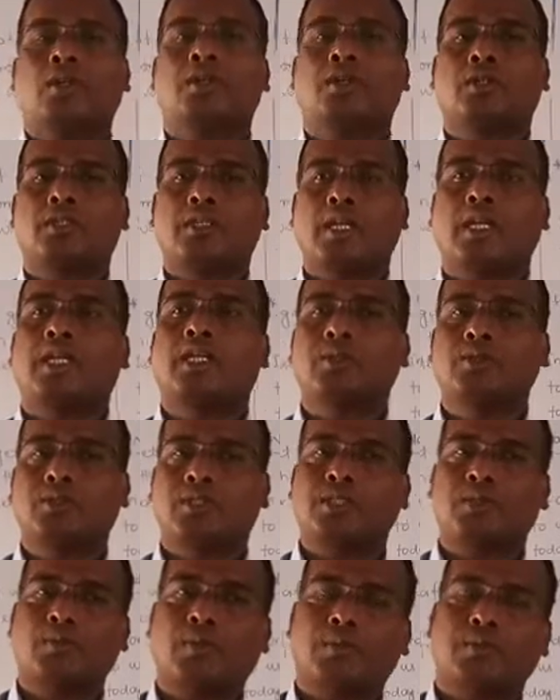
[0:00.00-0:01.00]
daily
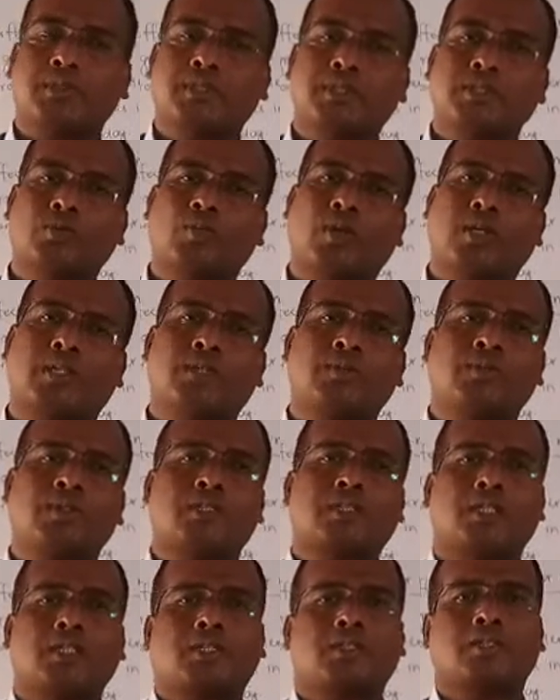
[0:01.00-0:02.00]
uses purposes, whatever
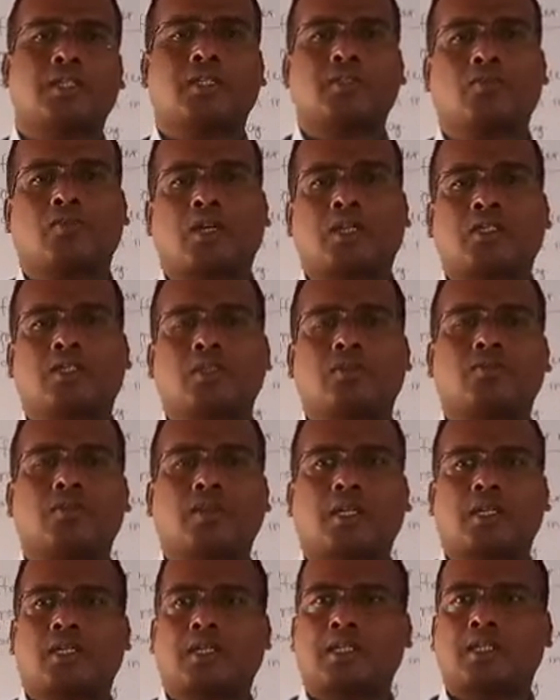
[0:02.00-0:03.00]
that water we
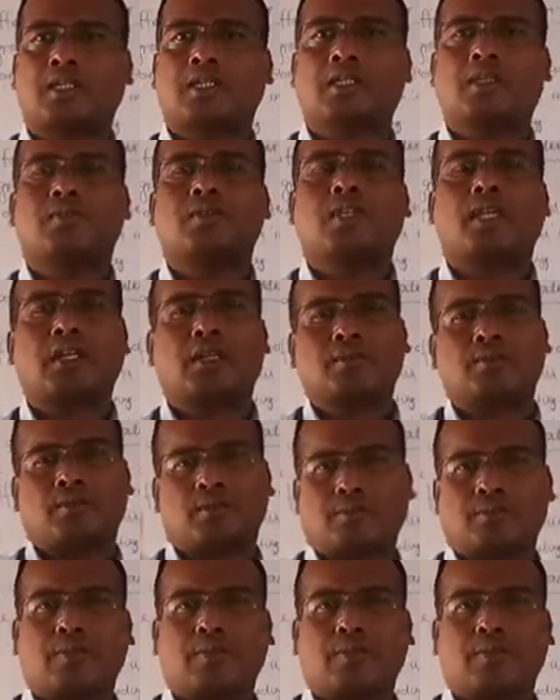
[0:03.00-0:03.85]
are getting, if rain